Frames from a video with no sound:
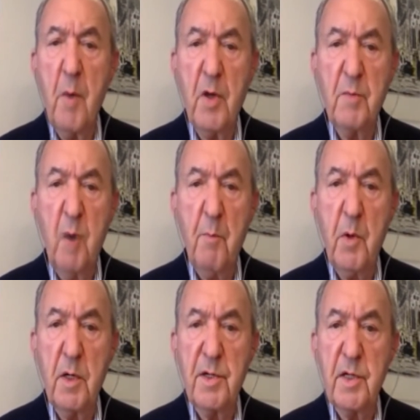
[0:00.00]
most
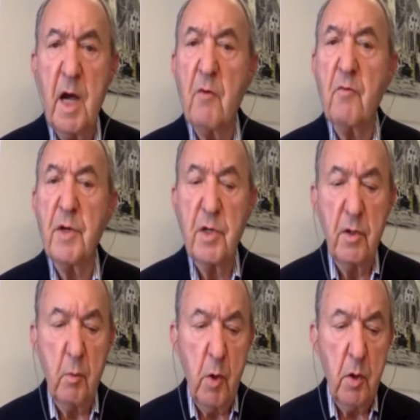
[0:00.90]
populous countries
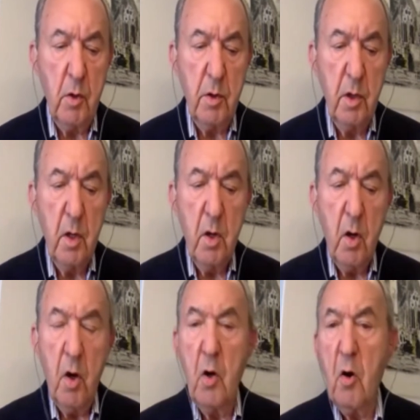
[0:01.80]
in the world
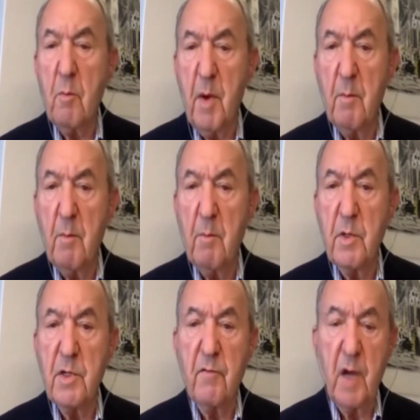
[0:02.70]
are not
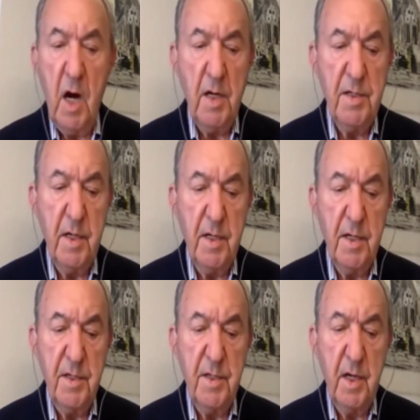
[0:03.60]
members of the
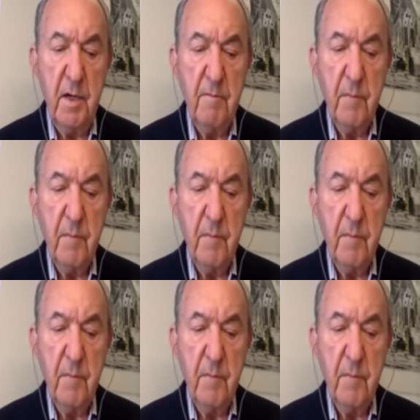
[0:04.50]
ICC.